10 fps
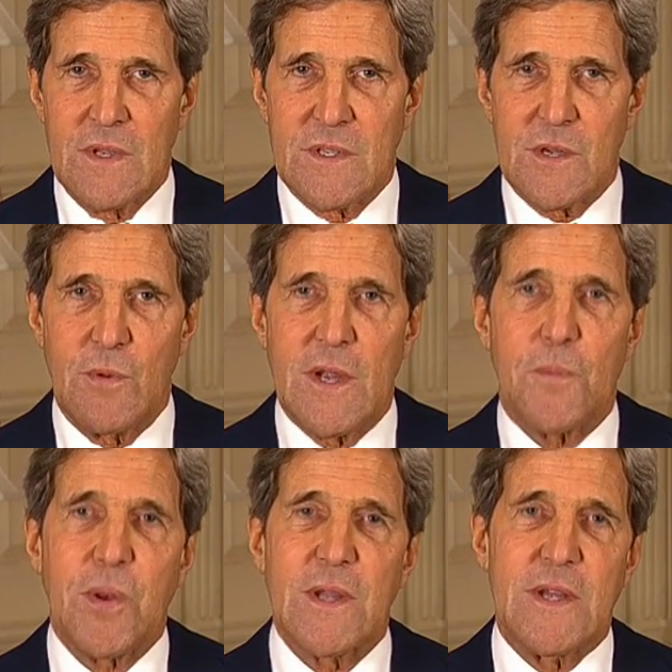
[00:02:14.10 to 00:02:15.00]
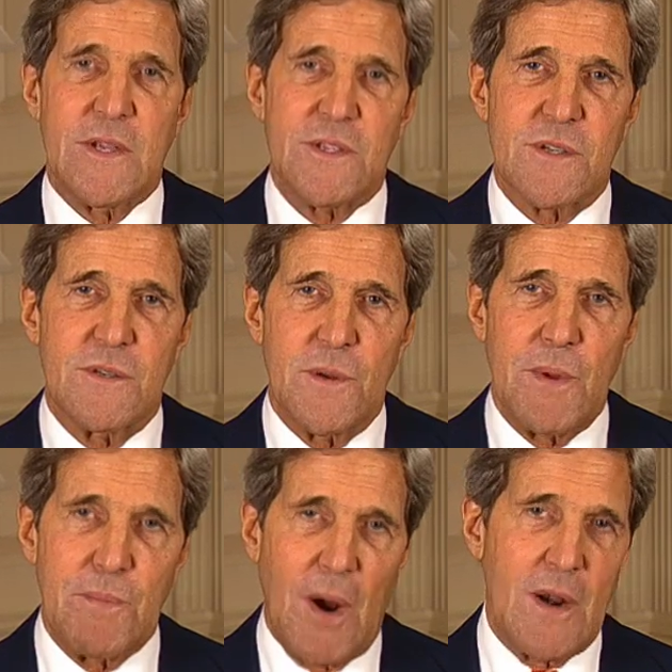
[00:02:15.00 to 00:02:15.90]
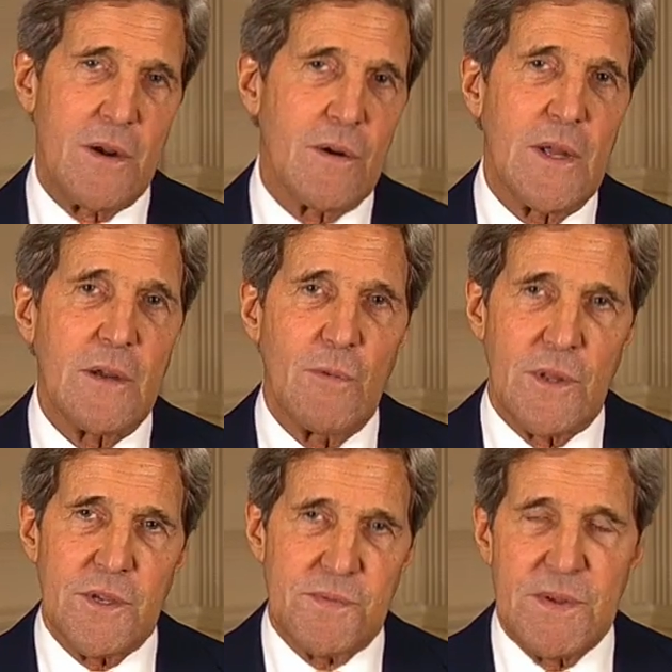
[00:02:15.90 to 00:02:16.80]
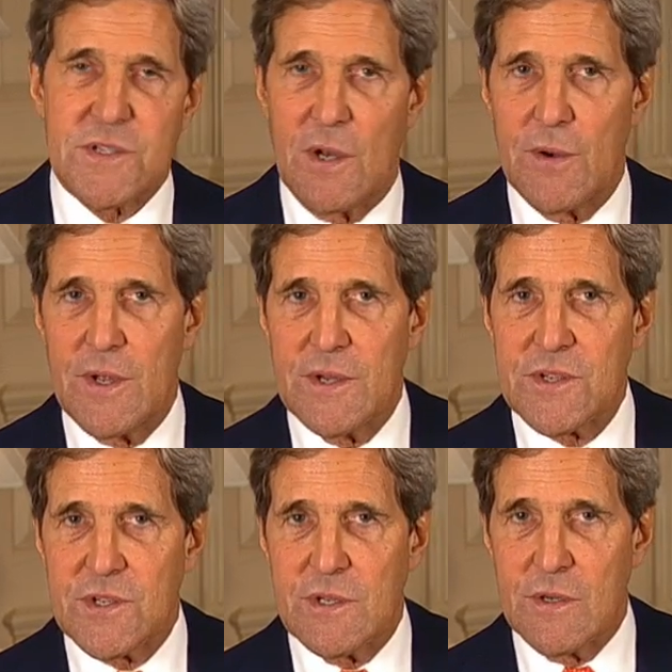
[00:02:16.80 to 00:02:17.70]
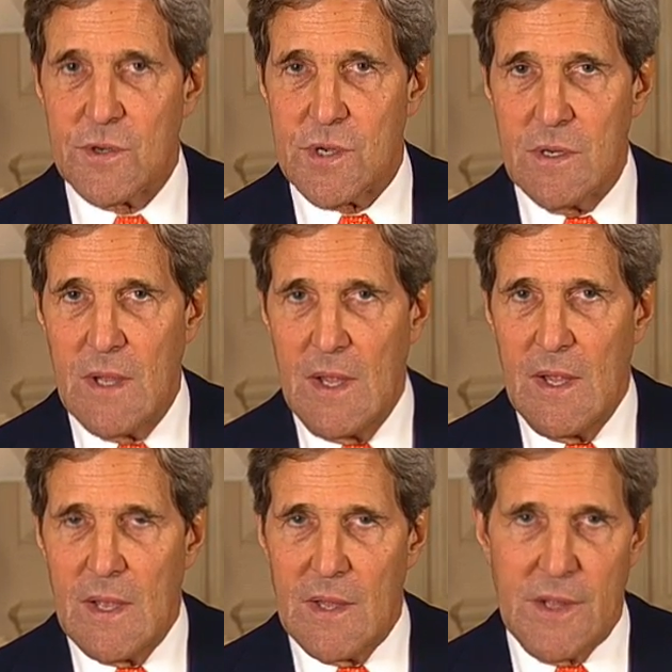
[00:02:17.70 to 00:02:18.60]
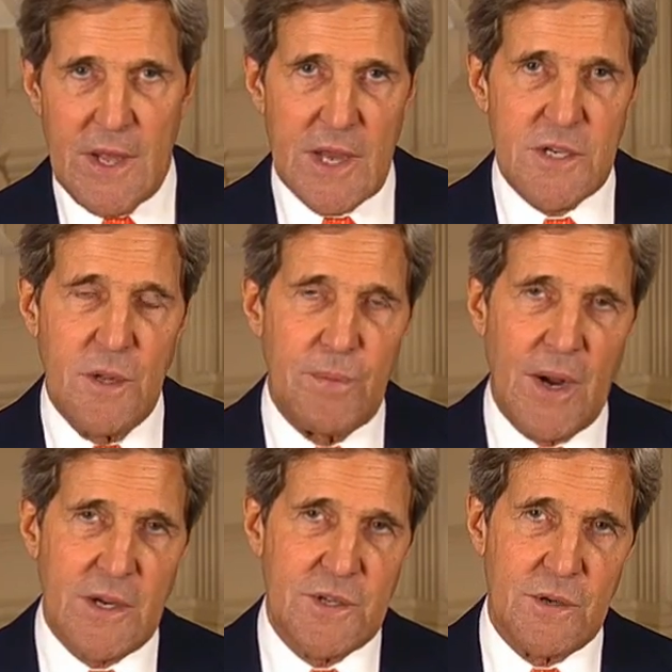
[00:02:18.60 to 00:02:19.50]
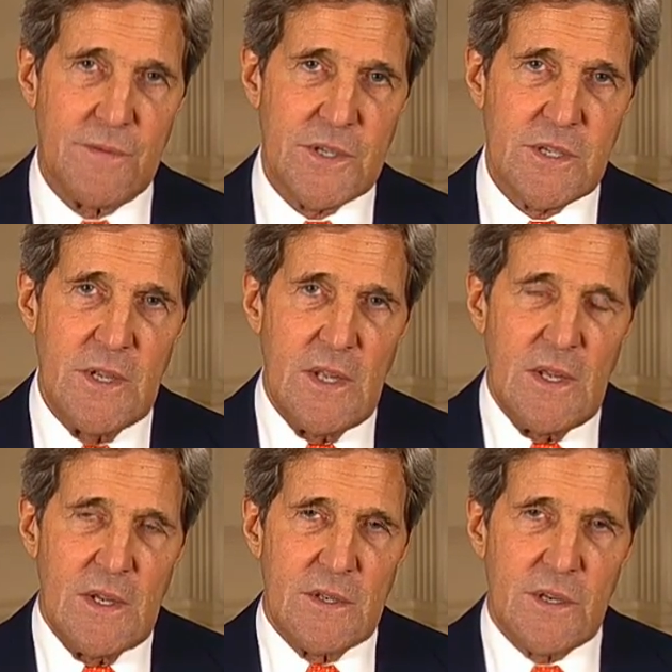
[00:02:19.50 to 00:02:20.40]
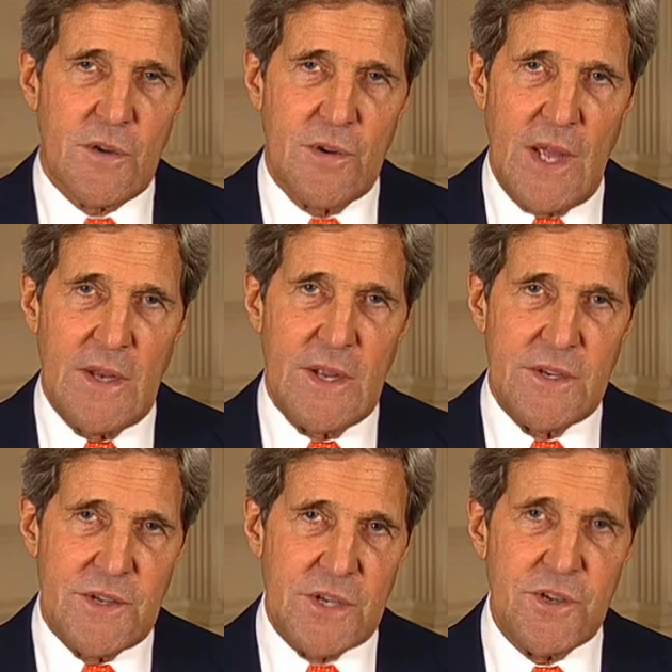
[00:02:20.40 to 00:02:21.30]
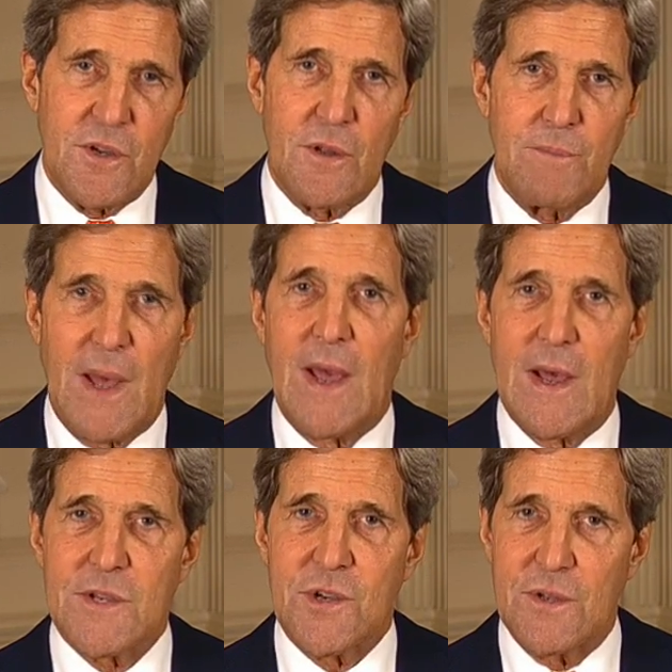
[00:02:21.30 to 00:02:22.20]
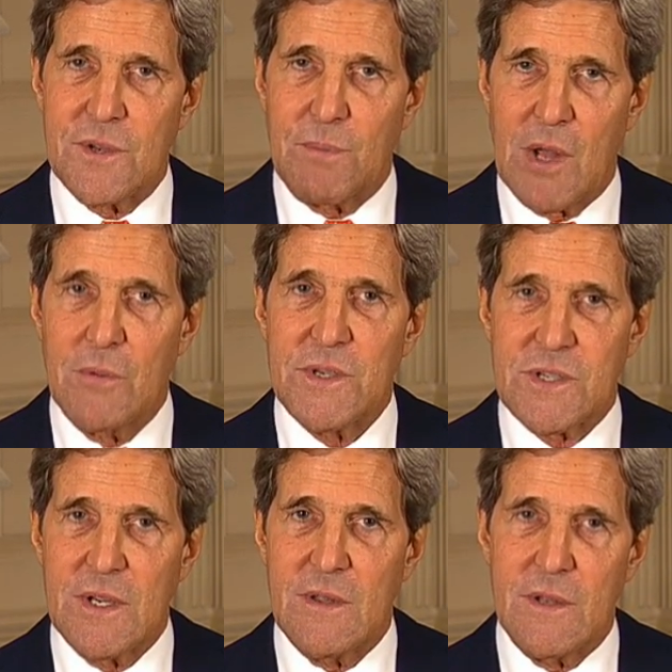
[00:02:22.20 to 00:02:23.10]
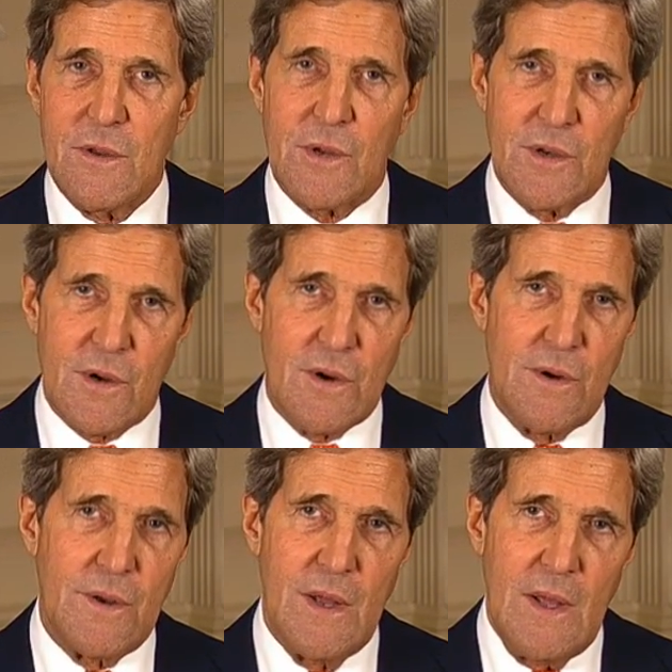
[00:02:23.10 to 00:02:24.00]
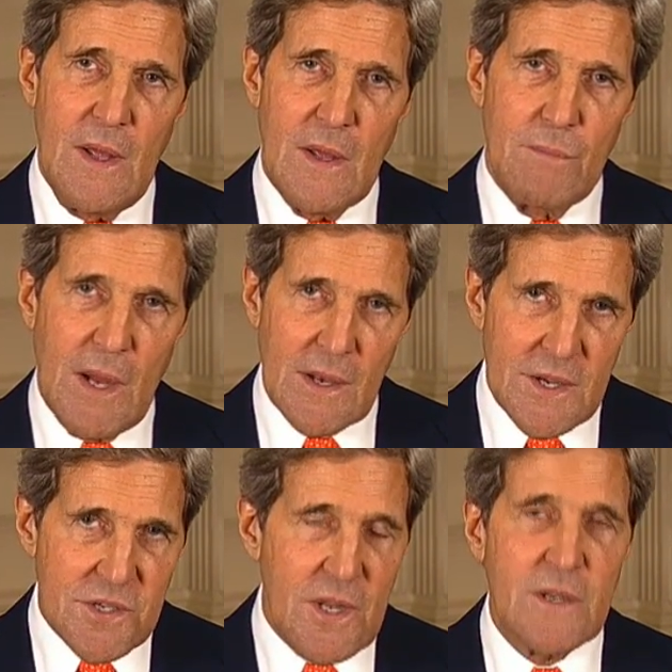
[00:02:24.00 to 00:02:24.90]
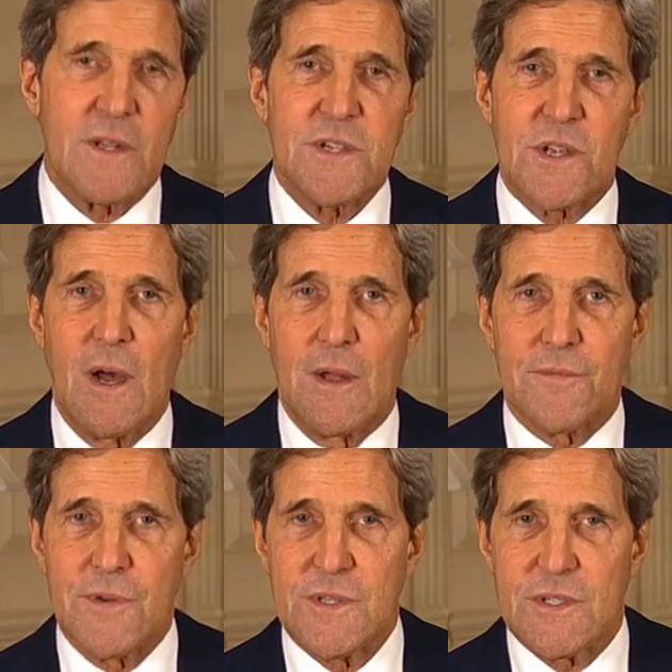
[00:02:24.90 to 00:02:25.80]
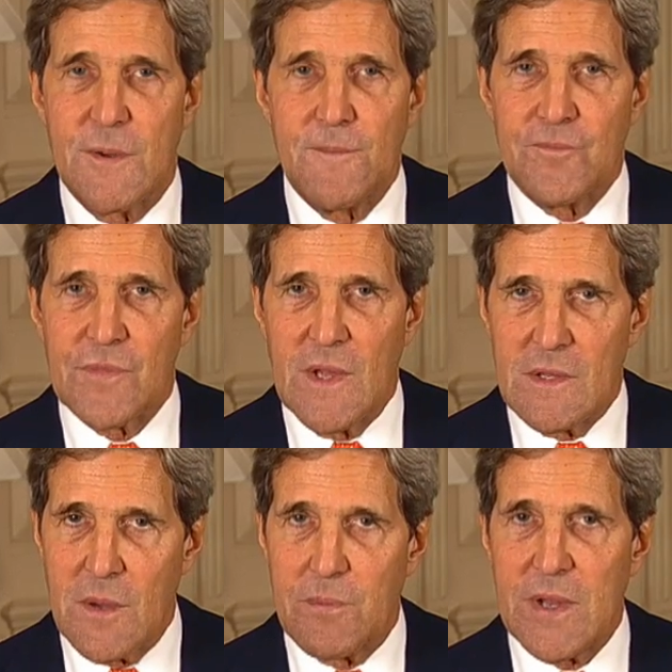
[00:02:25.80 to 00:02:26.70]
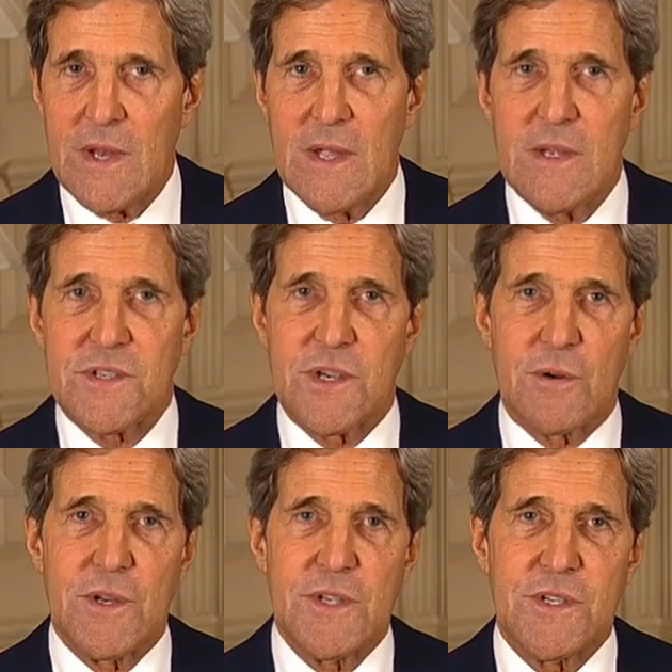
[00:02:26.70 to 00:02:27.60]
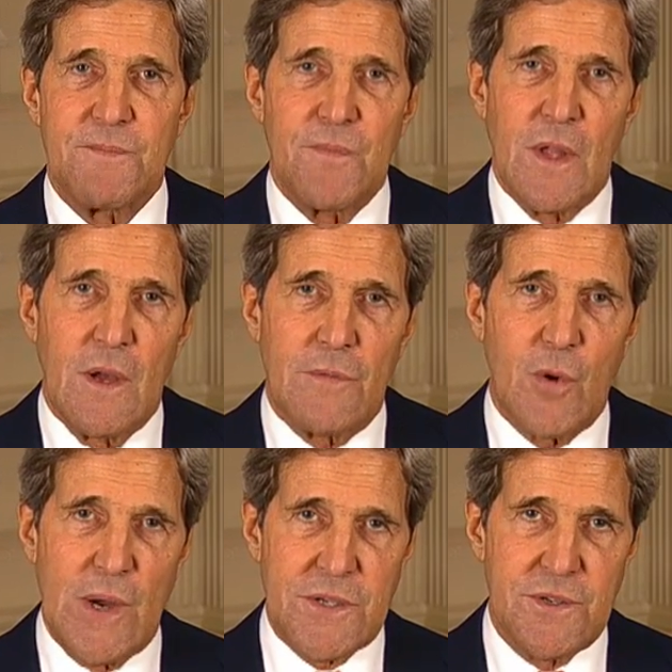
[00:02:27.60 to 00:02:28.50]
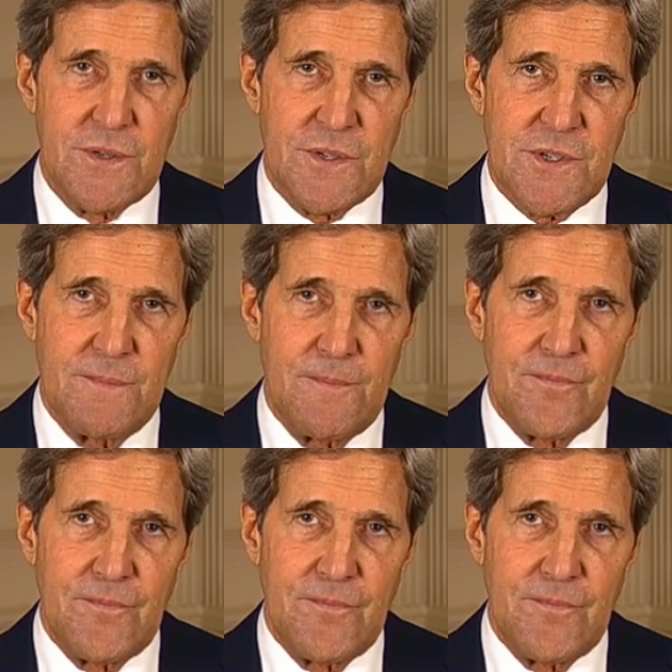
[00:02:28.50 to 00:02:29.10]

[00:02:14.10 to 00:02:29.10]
So we are pleased to be partnering with the Smithsonian Institution and the National Park Service to create a digital badge on diplomacy that you can earn by listening to this conference and completing a series of questions.